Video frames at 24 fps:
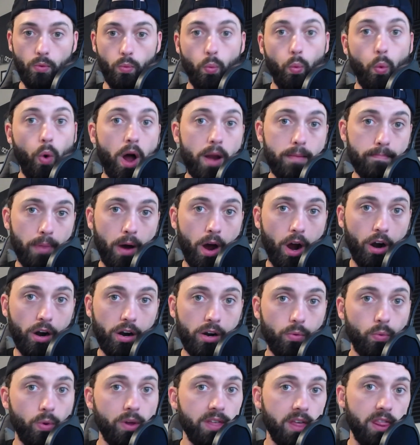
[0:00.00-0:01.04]
one
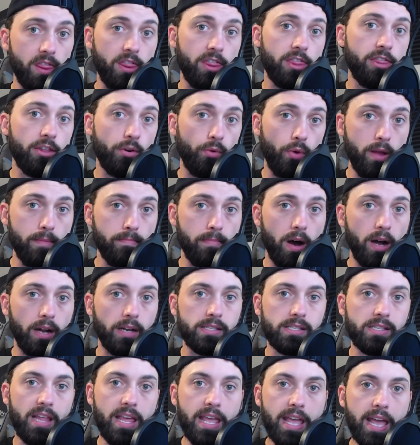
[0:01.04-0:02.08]
part within 3
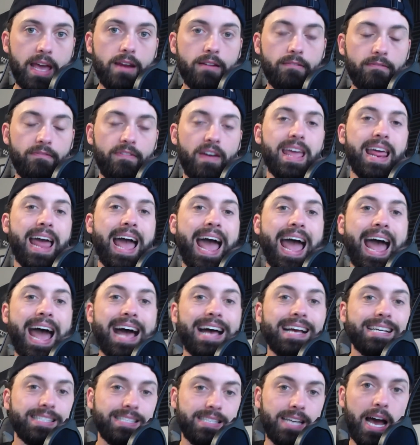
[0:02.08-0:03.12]
months. They innovate
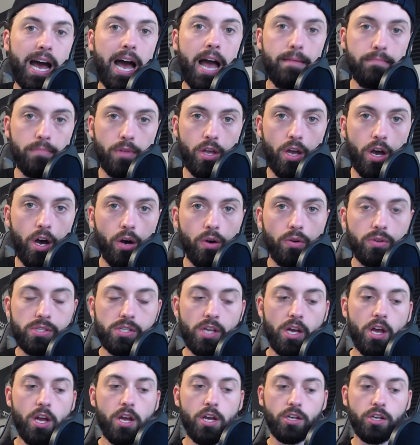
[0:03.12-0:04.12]
as time goes.